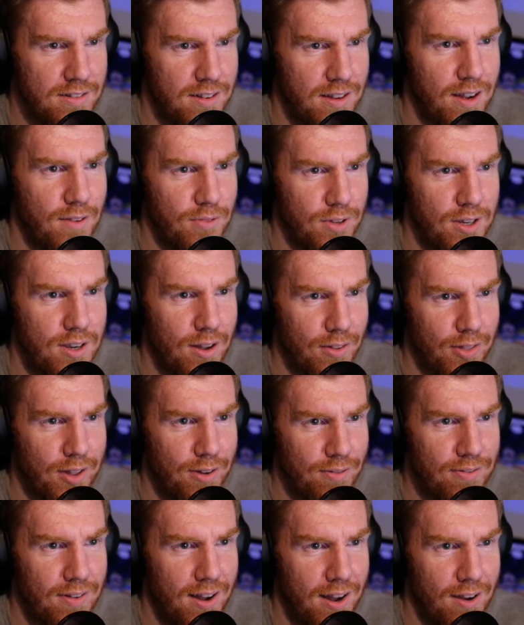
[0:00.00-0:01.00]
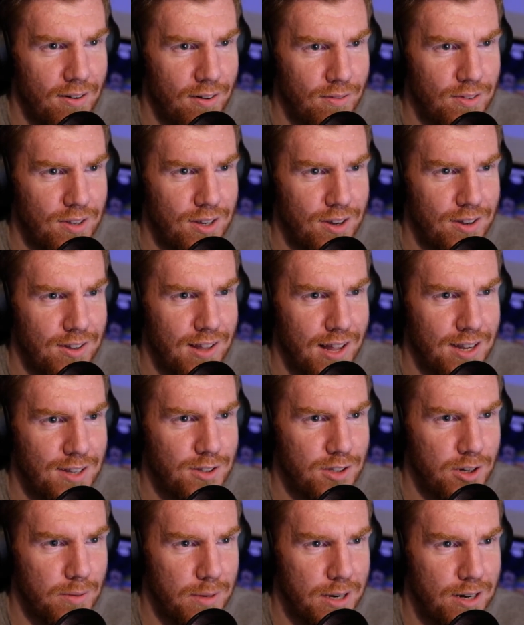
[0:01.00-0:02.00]
Have you gone that far? Have you got like
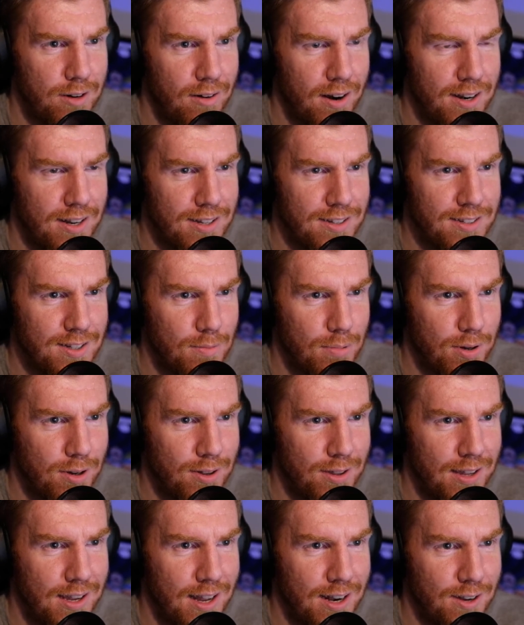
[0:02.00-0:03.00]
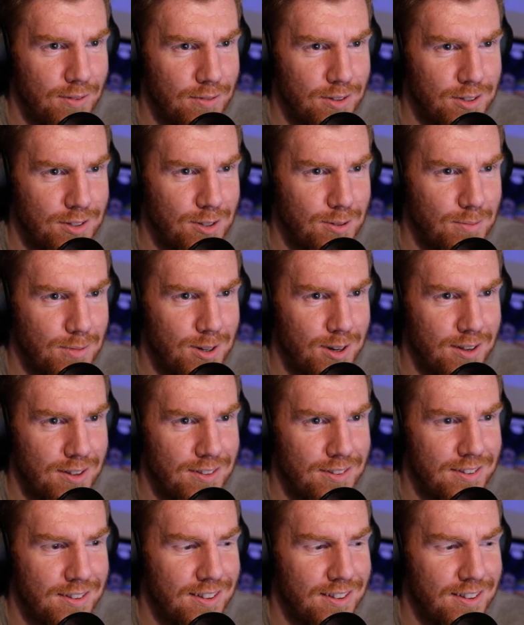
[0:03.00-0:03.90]
dummy credits to put at the end of your Zoom calls?